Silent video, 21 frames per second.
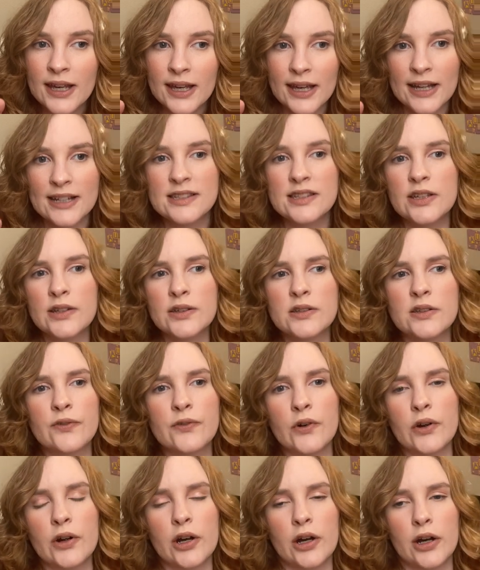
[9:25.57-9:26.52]
It's used
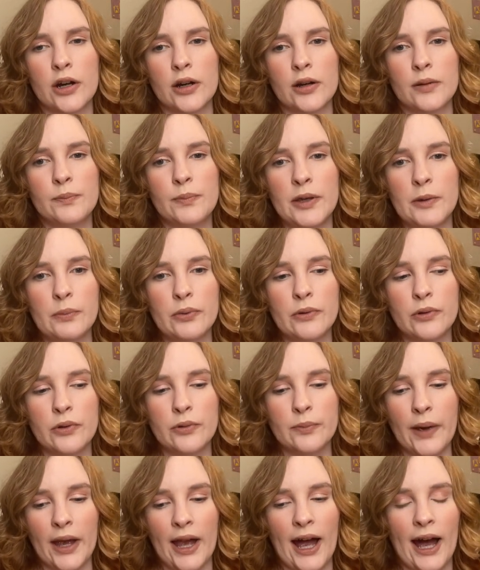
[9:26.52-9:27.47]
for people who
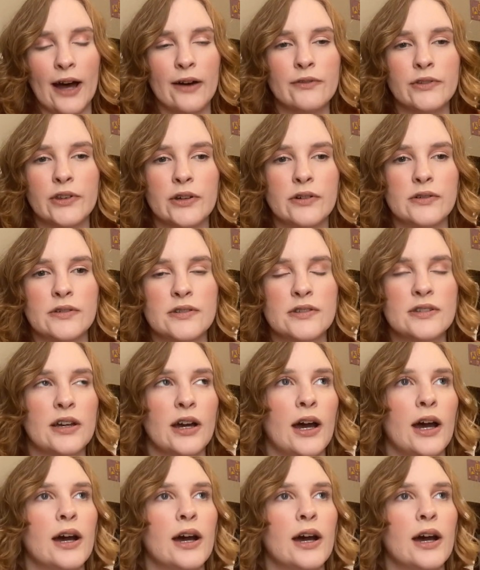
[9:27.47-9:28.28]
may have those